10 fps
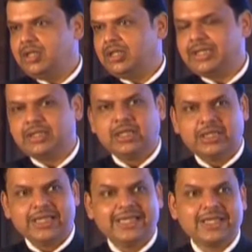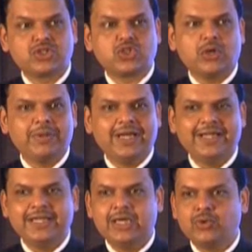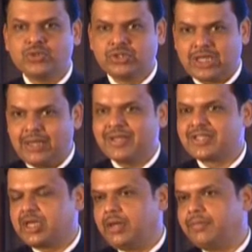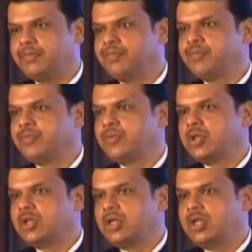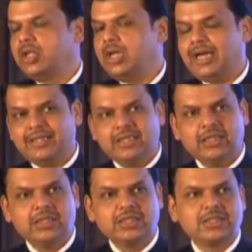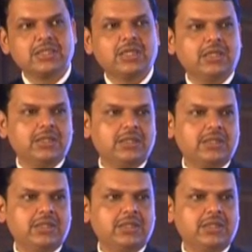that nothing can stop an idea whose time has come. I think this is a